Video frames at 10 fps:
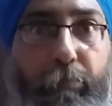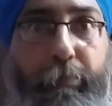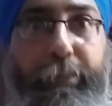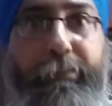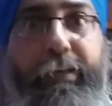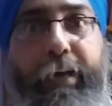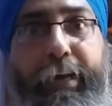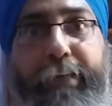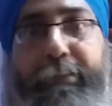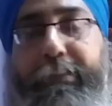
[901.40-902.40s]
They will
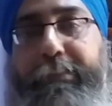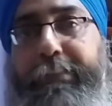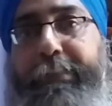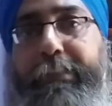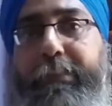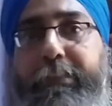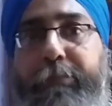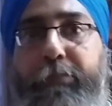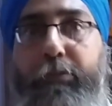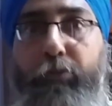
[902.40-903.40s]
lie. The deceit and
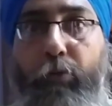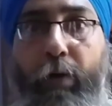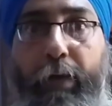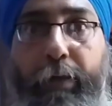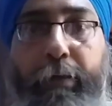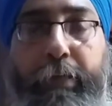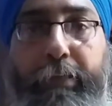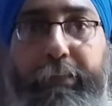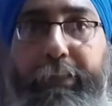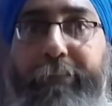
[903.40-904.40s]
deception is so high
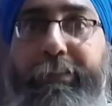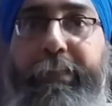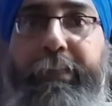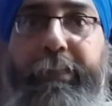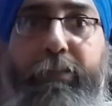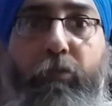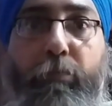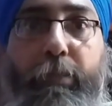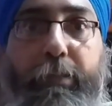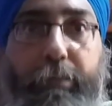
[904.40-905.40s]
that even India
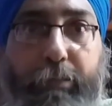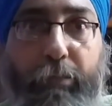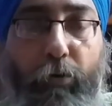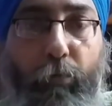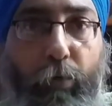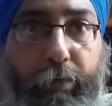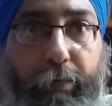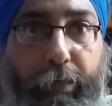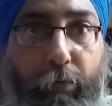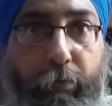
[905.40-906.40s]
government is now world
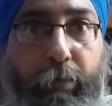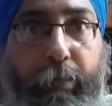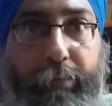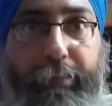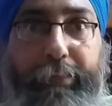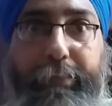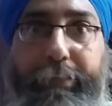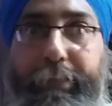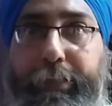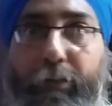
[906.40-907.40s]
renowned that
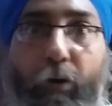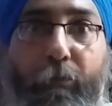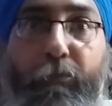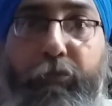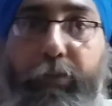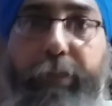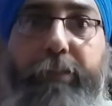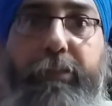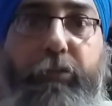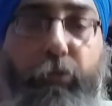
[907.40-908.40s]
they
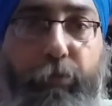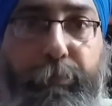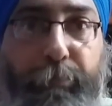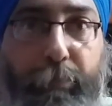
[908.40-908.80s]
obfuscate the truth.